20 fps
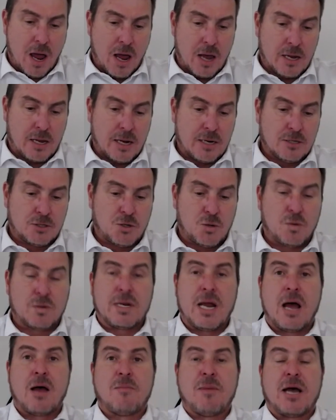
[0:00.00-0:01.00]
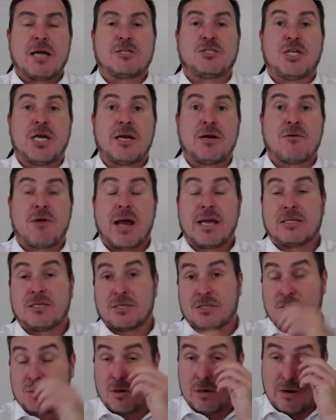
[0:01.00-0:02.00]
going to talk now about
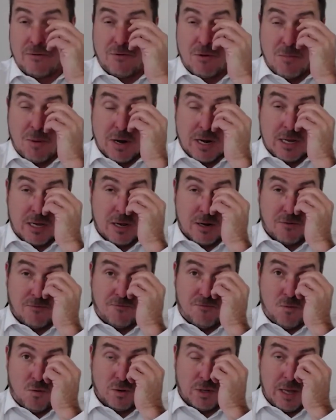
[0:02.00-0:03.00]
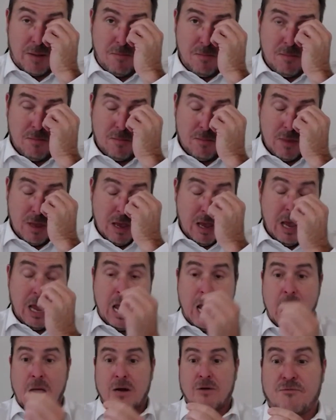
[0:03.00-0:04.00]
generators. Not everybody can afford them,
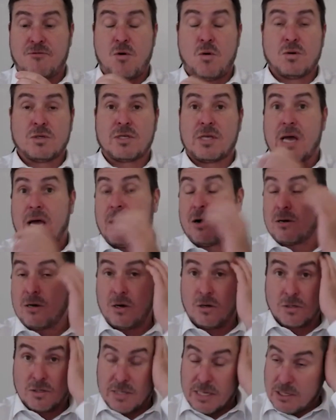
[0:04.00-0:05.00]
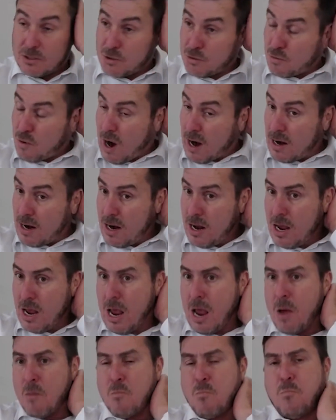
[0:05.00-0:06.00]
and course they are costly to run.
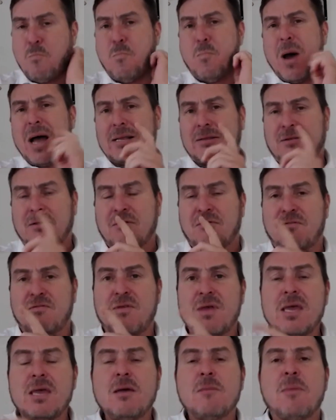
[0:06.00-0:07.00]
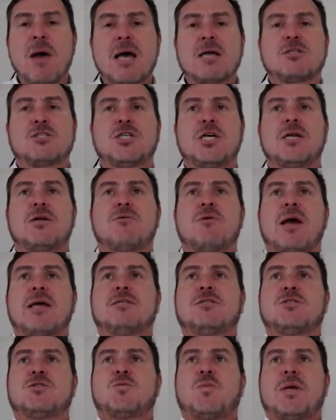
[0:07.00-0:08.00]
But the thing about
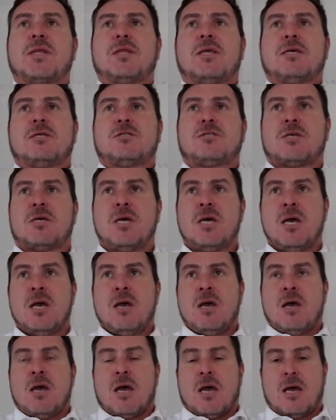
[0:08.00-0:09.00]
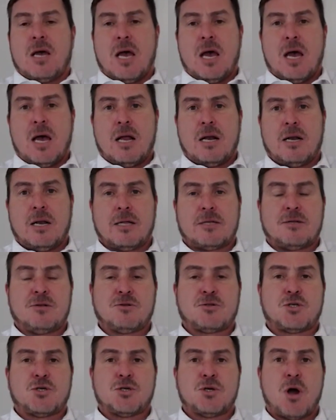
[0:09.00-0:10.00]
generators, when there's little
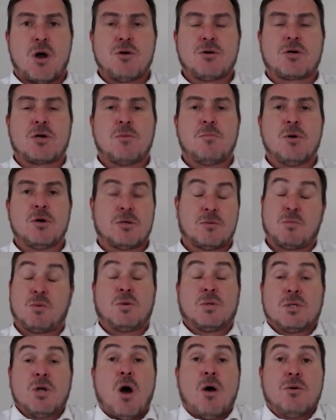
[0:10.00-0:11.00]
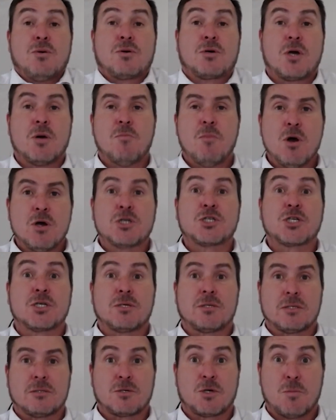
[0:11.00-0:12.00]
to no
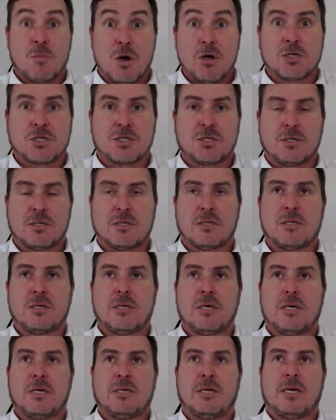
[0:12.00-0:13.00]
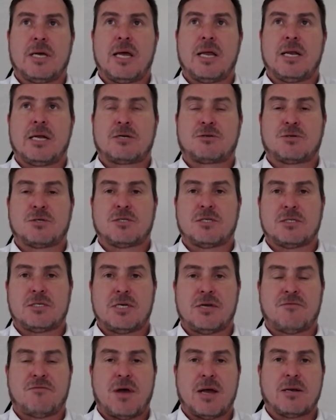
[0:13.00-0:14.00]
commercial
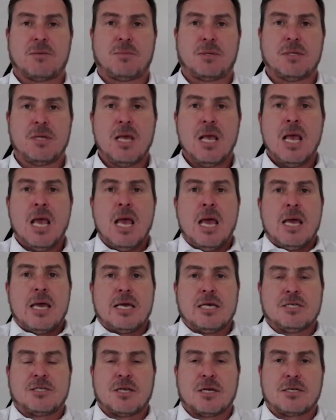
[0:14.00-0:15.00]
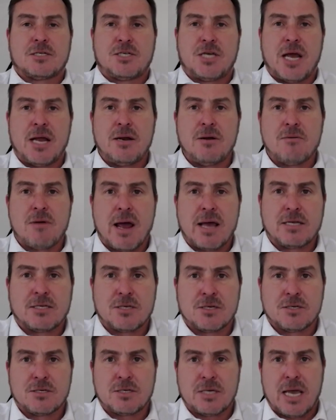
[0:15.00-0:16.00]
electricity available, is that
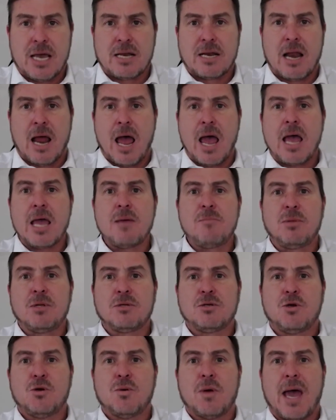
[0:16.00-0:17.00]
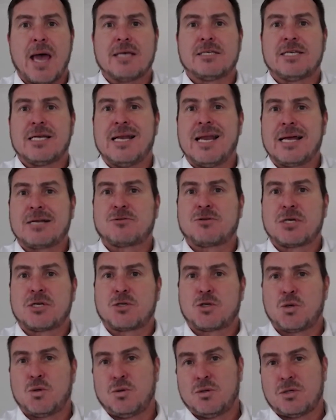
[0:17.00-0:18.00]
generators enable you, as electric
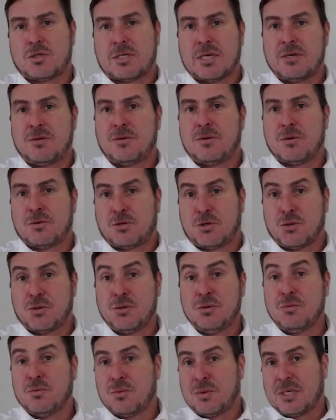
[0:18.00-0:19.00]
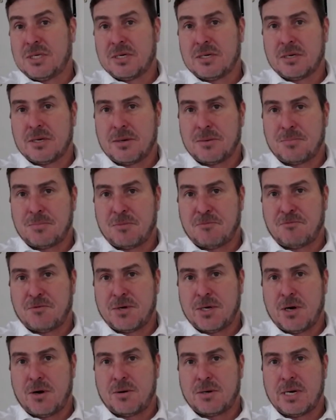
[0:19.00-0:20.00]
tools do, we did a
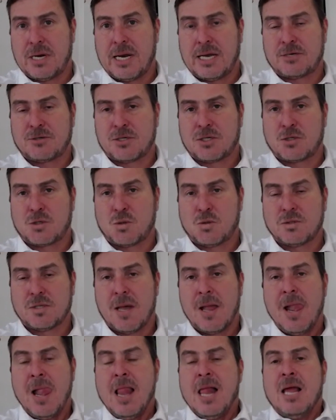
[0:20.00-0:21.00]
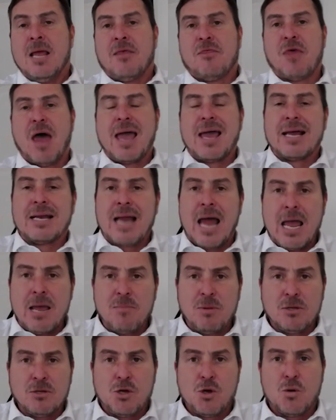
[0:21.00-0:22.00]
video on electric tools, they
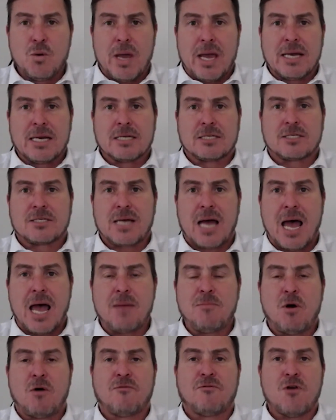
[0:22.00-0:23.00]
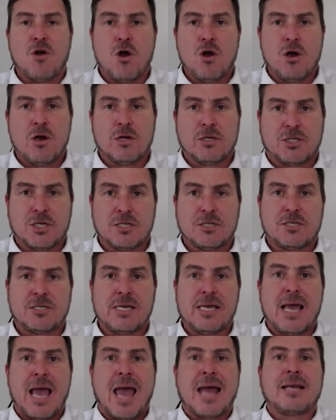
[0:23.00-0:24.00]
enable you in a time of
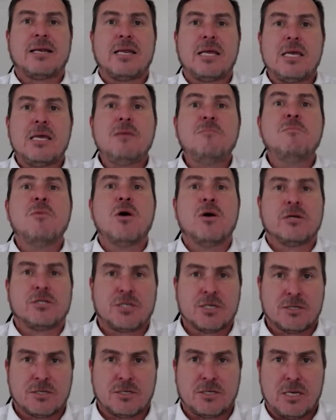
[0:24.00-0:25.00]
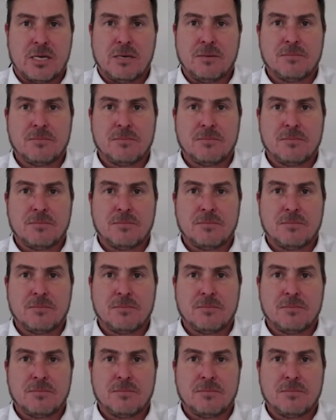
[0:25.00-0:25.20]
urgency and emergency